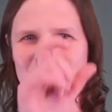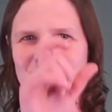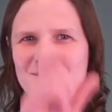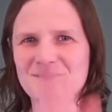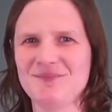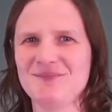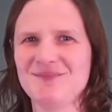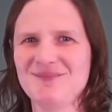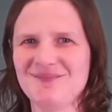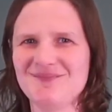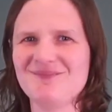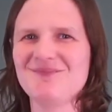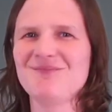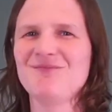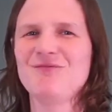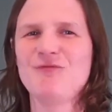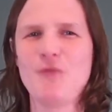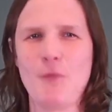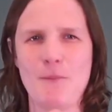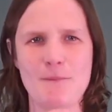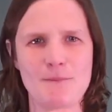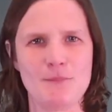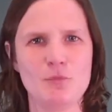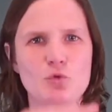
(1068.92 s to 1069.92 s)
Now you can see
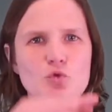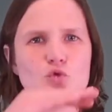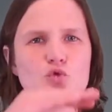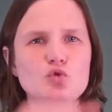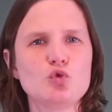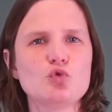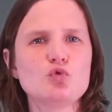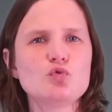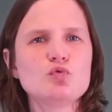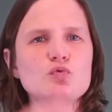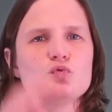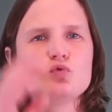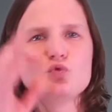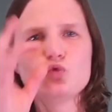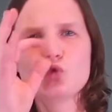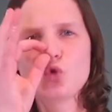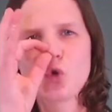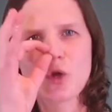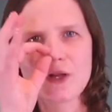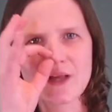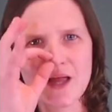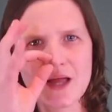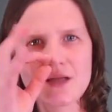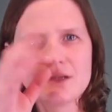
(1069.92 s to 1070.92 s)
in the video,
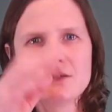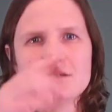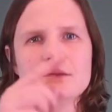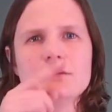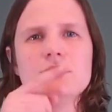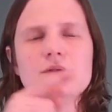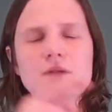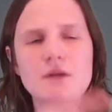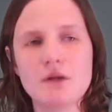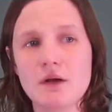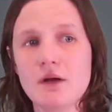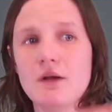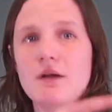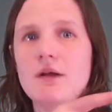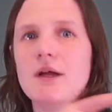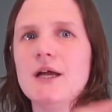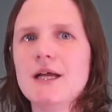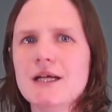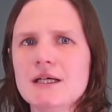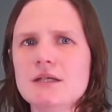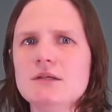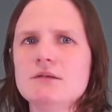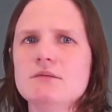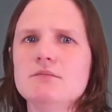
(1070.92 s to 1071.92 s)
that man is from the
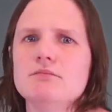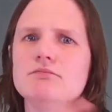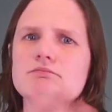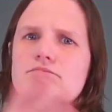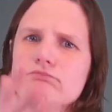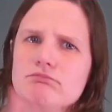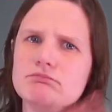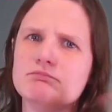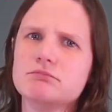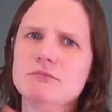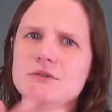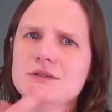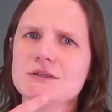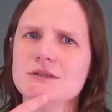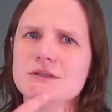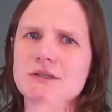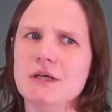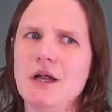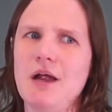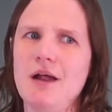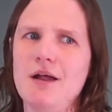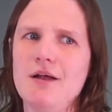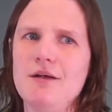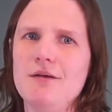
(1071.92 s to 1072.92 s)
south of Sudan
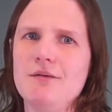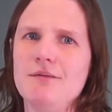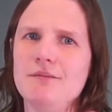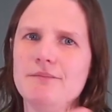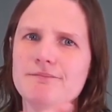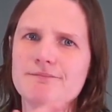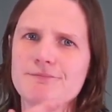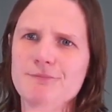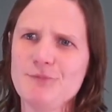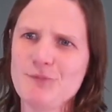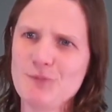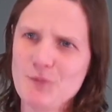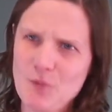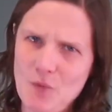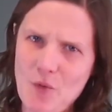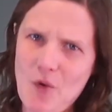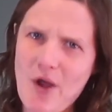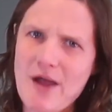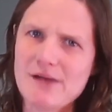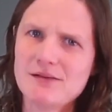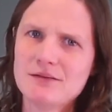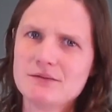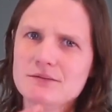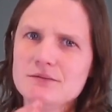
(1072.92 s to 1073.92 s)
and he was
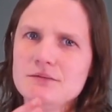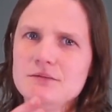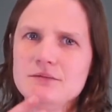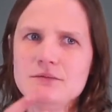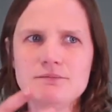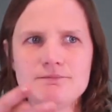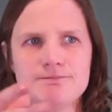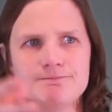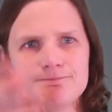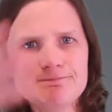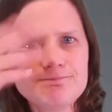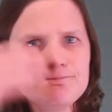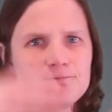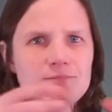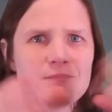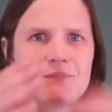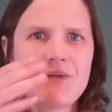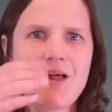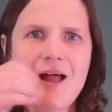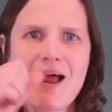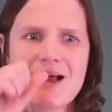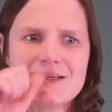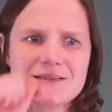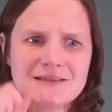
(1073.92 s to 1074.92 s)
explaining to me how
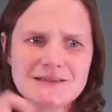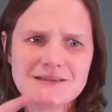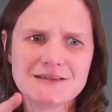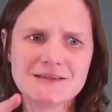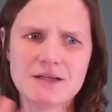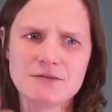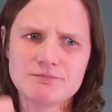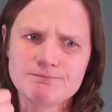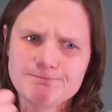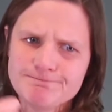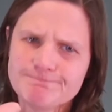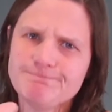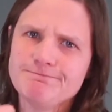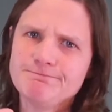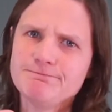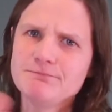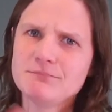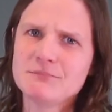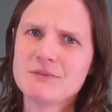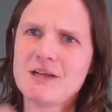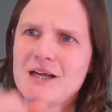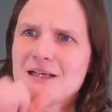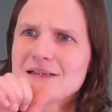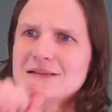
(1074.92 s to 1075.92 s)
he wanted to
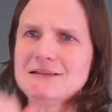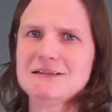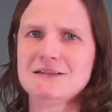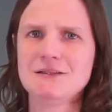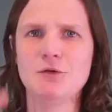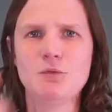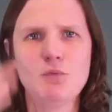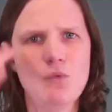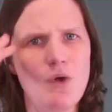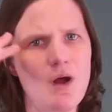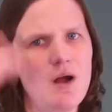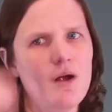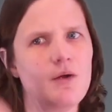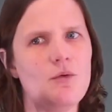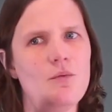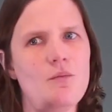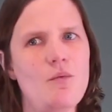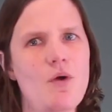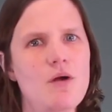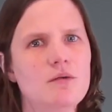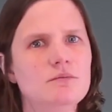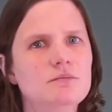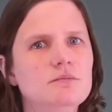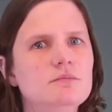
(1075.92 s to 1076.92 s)
learn ASL.
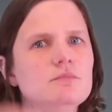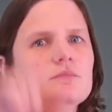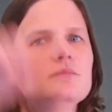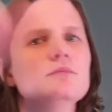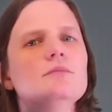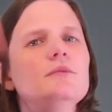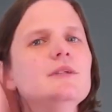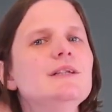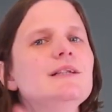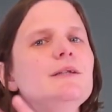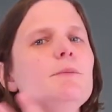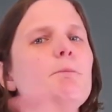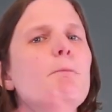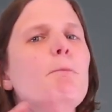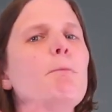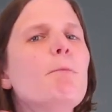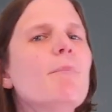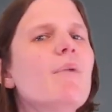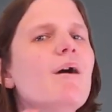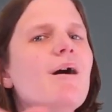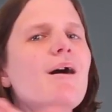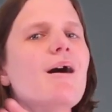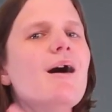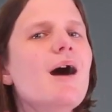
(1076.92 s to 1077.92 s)

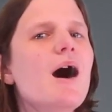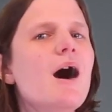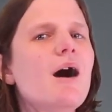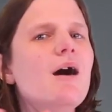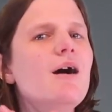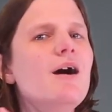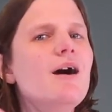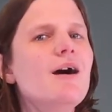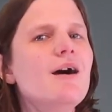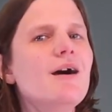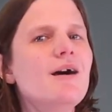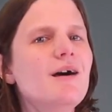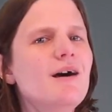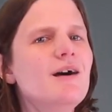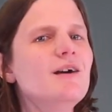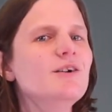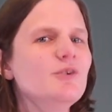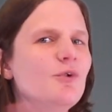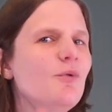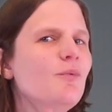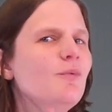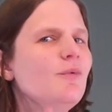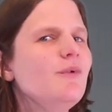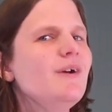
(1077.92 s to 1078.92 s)
He wants to learn it because
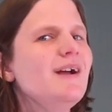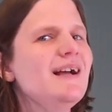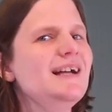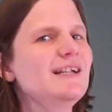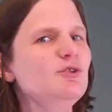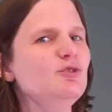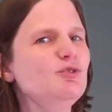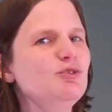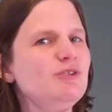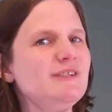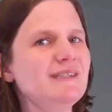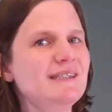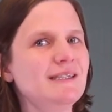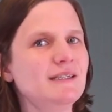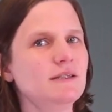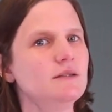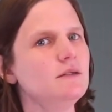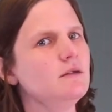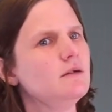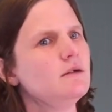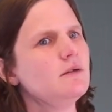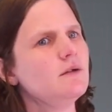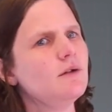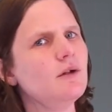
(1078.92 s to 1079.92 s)
he wants to be
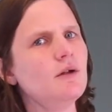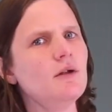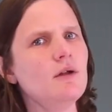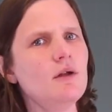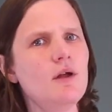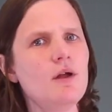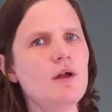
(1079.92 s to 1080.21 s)
relocated to the